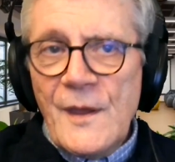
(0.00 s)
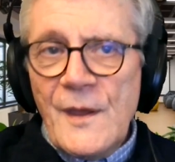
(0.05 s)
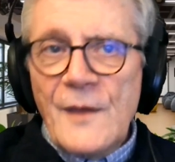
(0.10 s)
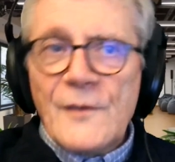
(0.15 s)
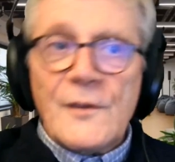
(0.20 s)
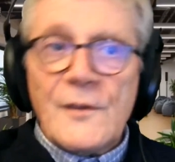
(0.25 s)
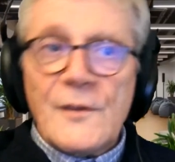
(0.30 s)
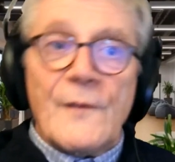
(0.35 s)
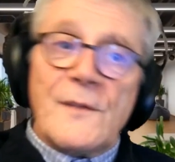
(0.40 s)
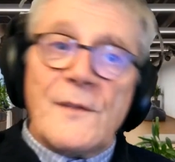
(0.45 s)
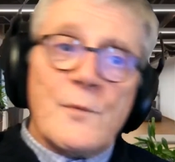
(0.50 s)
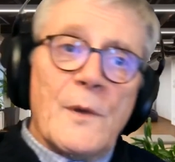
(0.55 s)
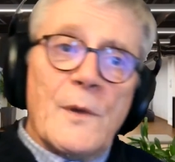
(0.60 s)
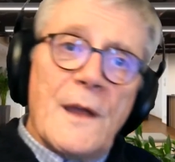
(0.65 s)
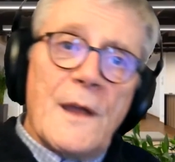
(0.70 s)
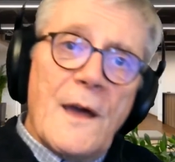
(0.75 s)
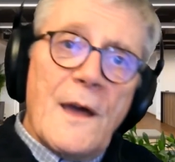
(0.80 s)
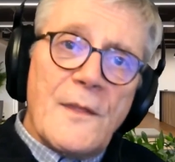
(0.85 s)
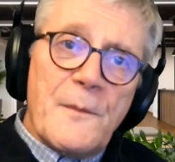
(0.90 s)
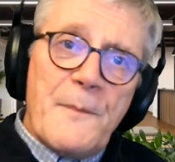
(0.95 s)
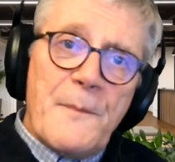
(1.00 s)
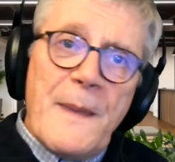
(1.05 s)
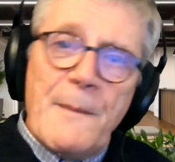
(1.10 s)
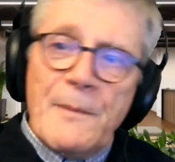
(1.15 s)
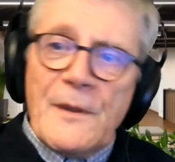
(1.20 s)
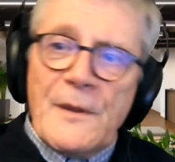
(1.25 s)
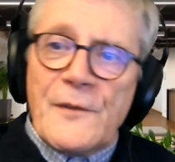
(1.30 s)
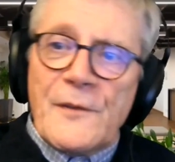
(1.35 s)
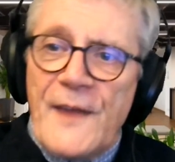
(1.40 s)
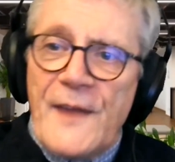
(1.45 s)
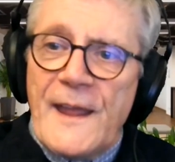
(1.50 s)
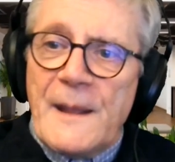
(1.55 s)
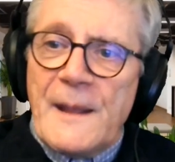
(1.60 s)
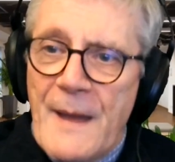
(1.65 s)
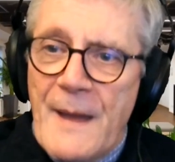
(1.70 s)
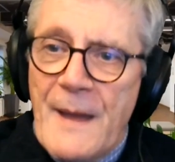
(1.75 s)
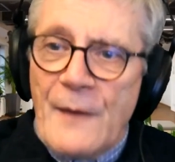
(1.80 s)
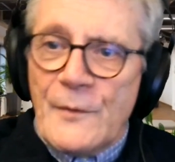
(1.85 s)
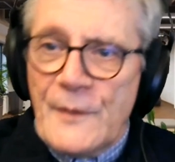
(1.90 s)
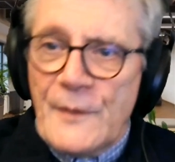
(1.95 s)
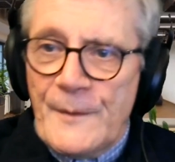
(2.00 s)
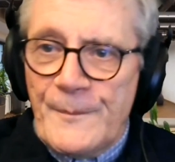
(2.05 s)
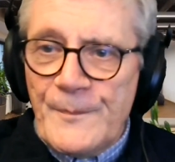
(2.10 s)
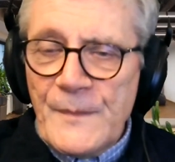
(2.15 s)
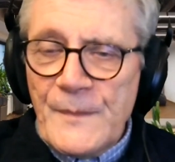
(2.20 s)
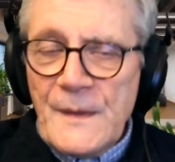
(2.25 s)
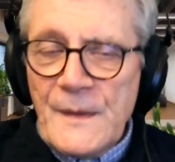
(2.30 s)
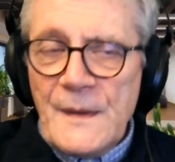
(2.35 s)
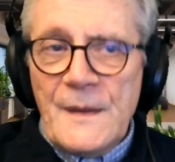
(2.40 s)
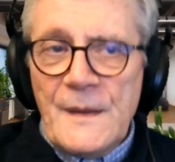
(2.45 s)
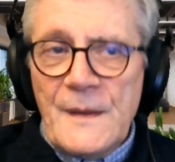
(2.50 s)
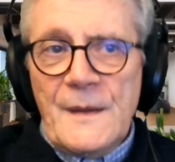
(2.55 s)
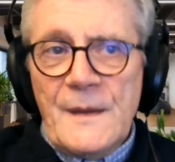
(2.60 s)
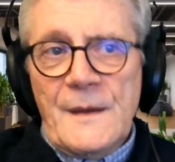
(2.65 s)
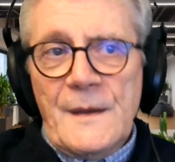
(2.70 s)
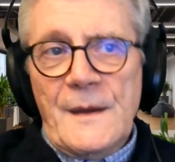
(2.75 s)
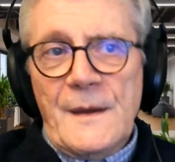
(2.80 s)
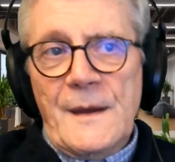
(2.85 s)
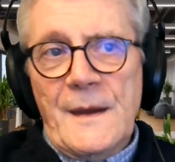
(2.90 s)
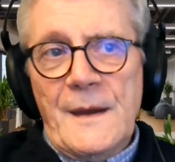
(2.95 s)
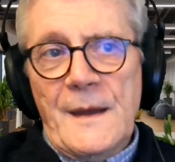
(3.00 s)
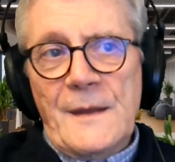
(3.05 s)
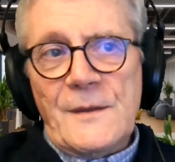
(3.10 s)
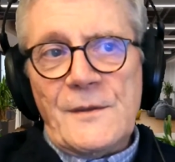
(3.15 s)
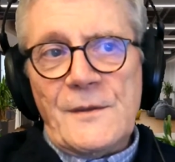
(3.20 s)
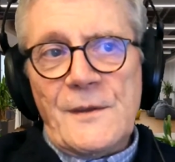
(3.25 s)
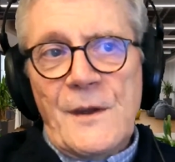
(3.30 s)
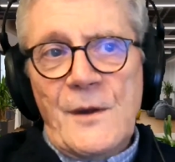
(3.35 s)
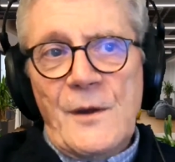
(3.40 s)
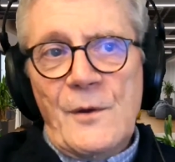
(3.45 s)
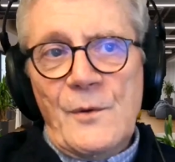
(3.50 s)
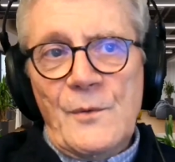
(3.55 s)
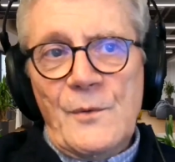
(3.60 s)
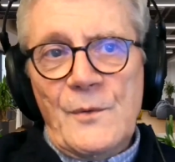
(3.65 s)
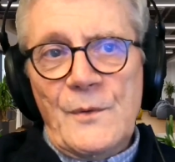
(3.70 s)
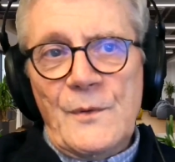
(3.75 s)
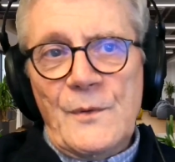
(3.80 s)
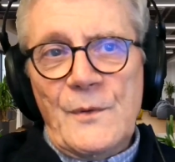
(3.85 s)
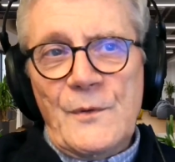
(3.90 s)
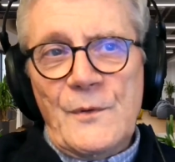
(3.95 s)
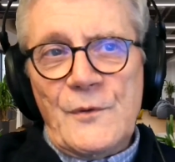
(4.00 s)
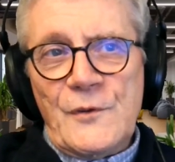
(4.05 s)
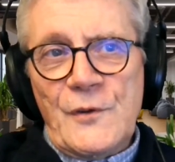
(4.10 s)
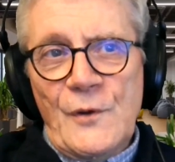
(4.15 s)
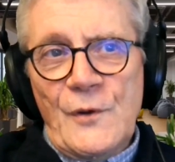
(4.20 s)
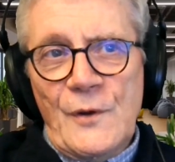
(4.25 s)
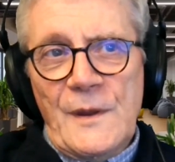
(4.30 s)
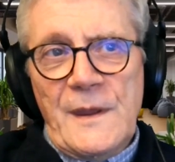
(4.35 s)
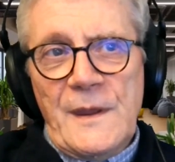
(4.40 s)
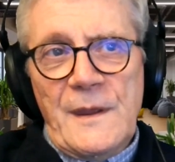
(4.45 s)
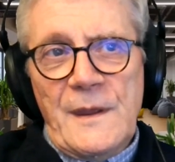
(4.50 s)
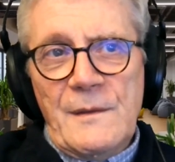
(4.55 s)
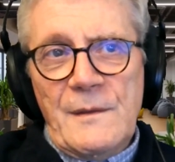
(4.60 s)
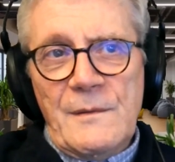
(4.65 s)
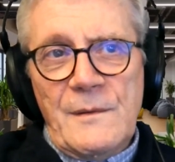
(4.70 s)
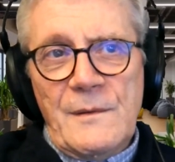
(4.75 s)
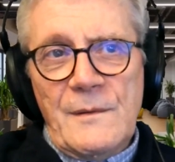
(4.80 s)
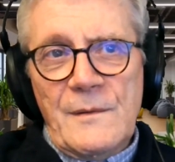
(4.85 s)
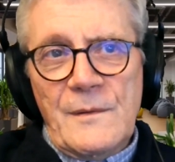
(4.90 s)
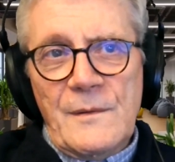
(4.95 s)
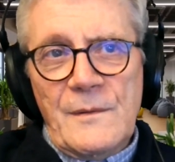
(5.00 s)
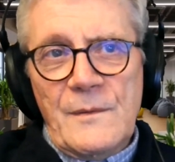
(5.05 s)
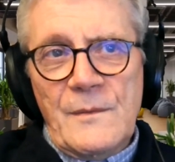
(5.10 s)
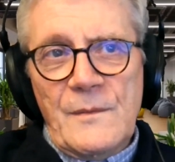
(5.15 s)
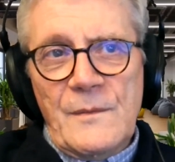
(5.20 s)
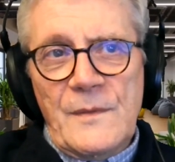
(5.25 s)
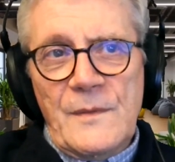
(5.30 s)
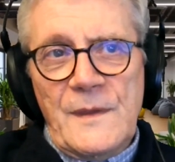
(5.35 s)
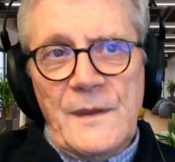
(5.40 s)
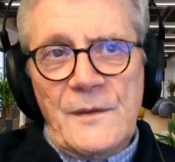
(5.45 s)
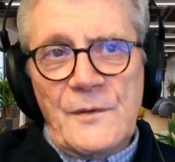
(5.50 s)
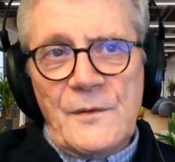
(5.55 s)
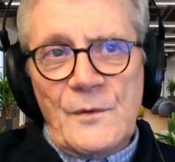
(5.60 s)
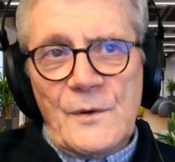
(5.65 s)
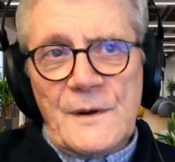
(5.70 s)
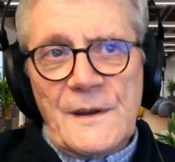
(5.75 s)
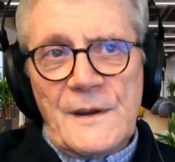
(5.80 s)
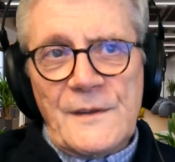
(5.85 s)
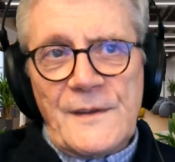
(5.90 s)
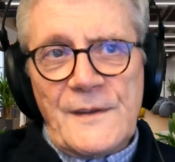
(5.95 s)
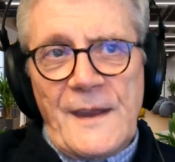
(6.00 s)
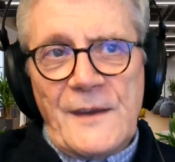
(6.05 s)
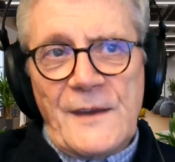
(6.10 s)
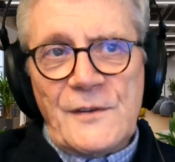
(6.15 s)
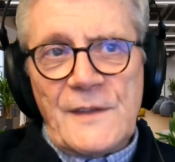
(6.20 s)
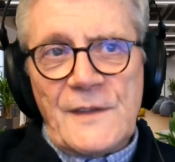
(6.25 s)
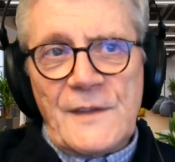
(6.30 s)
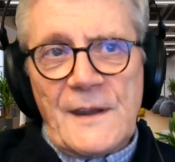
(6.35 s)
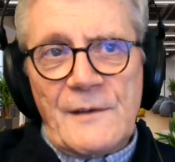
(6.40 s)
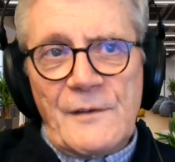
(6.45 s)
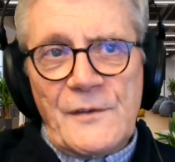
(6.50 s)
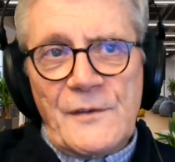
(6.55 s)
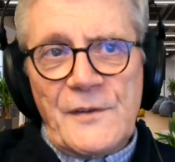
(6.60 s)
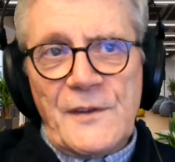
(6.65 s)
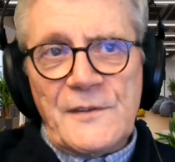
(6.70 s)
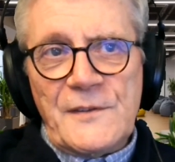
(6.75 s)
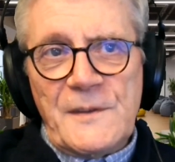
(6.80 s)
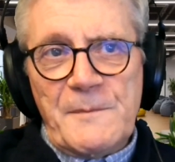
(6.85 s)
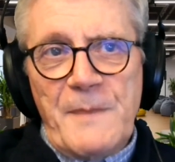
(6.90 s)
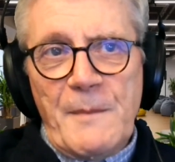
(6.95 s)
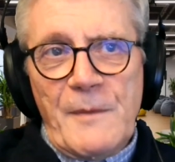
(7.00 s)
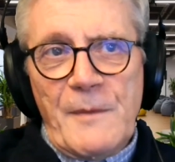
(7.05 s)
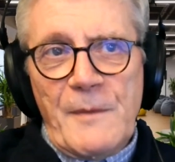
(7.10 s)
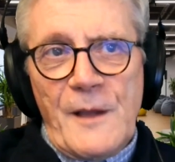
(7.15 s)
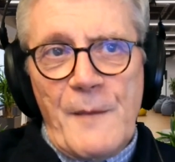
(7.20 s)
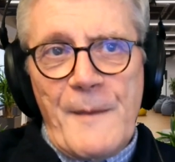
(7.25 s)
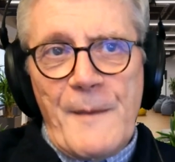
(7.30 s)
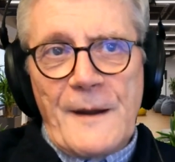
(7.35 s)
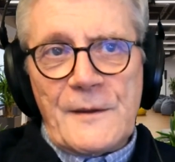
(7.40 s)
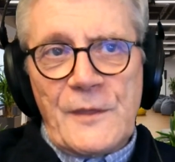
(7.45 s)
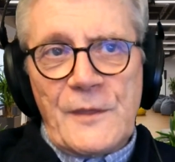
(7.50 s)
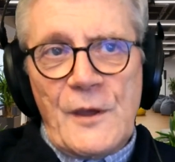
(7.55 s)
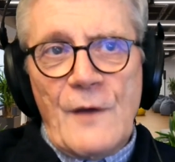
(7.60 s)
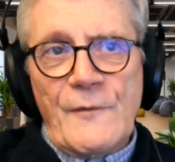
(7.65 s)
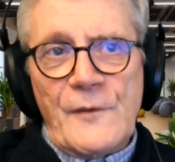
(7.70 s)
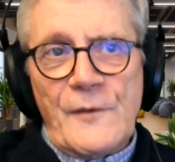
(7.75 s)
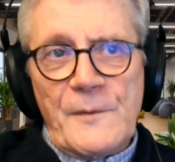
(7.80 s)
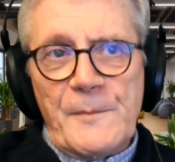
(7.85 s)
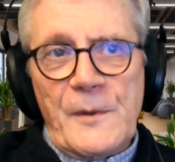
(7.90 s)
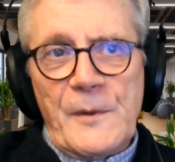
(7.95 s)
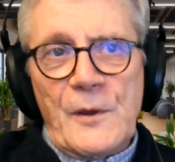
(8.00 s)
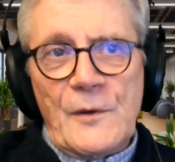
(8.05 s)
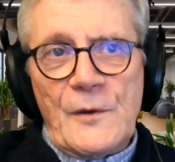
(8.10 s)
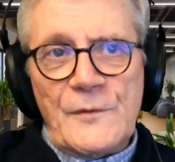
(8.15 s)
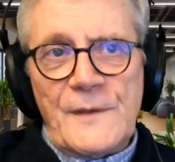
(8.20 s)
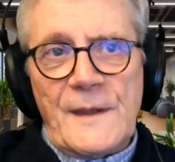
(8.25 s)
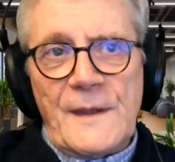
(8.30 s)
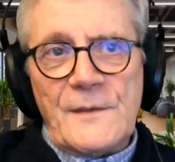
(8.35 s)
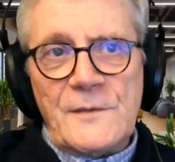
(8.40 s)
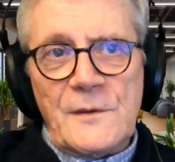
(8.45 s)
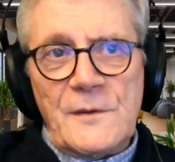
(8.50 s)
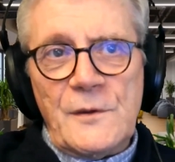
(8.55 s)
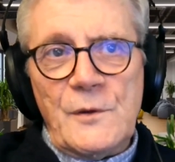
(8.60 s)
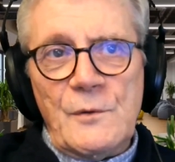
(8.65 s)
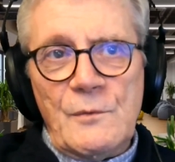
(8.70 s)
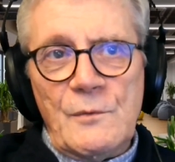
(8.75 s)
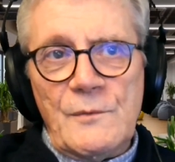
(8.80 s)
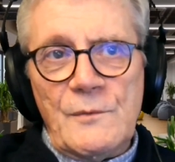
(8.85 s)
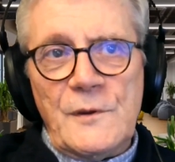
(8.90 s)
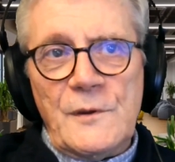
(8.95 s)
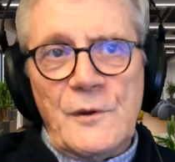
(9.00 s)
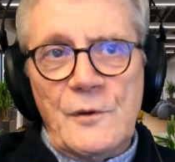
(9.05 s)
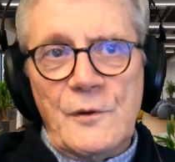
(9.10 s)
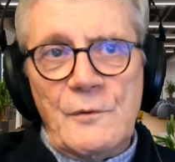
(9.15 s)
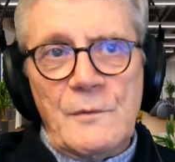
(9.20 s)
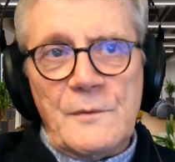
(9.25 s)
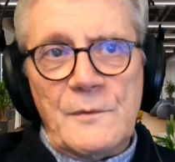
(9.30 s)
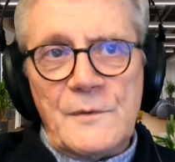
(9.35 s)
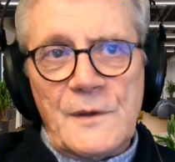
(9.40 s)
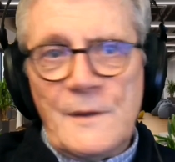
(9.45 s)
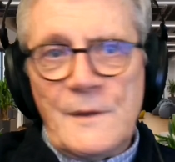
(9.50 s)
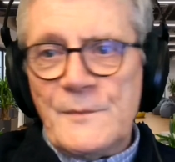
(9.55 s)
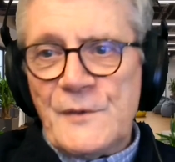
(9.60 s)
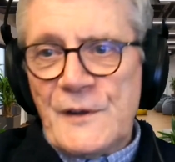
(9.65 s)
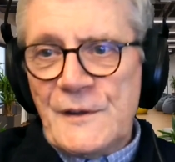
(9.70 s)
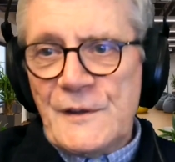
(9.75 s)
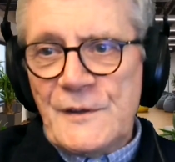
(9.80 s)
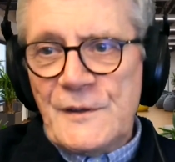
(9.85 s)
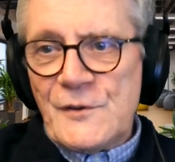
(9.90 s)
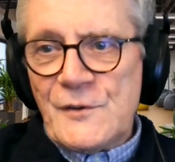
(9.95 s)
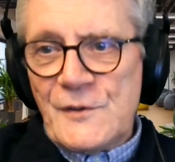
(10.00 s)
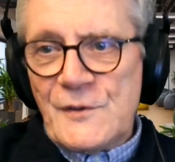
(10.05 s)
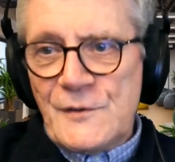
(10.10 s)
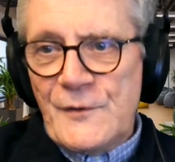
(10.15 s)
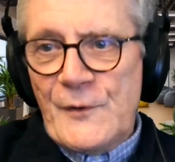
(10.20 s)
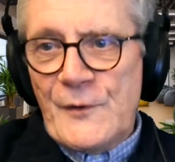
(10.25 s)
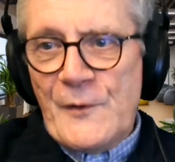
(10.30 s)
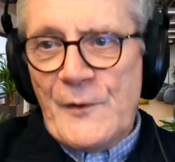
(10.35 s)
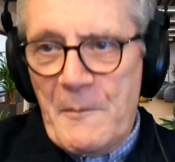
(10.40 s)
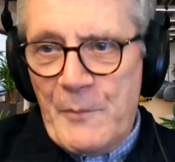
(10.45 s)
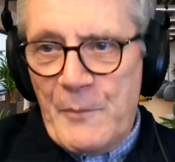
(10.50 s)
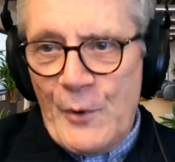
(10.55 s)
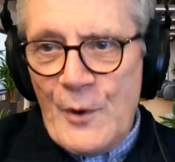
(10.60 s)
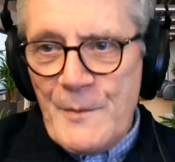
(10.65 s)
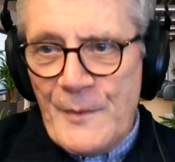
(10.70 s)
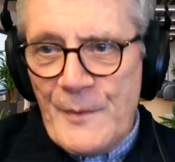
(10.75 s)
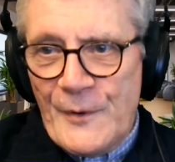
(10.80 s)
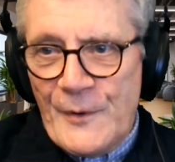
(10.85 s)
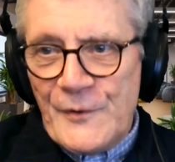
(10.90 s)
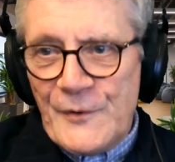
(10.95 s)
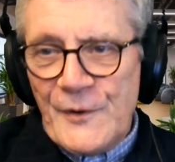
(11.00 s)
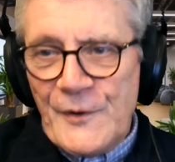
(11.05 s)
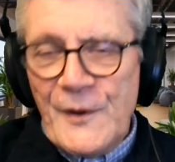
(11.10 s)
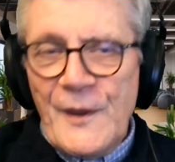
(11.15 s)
So that's what other people are saying about them. And so surely these organizations that are insisting people go back to the office because that's the new terms and conditions of your employment